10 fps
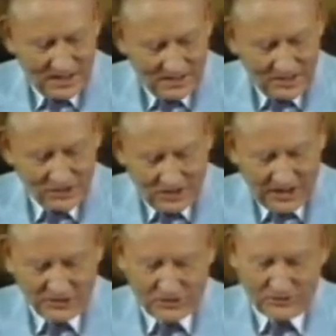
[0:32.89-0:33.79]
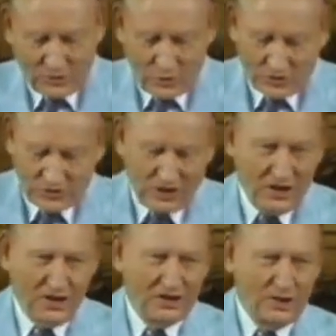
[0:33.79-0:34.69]
These classes, of course,
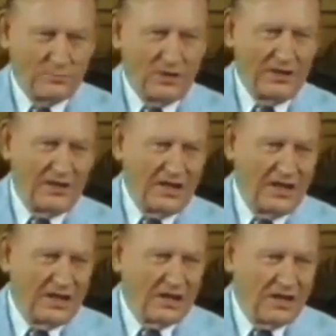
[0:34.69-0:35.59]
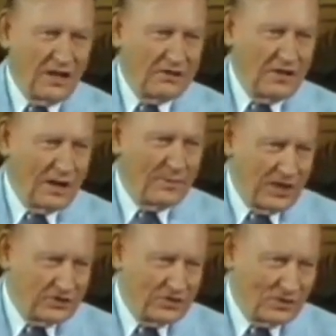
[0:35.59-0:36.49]
are completely
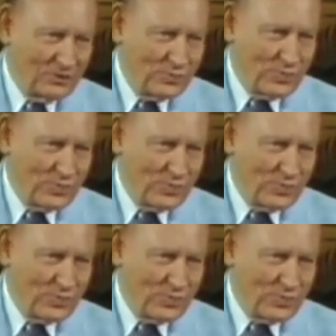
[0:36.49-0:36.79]
non-denominational.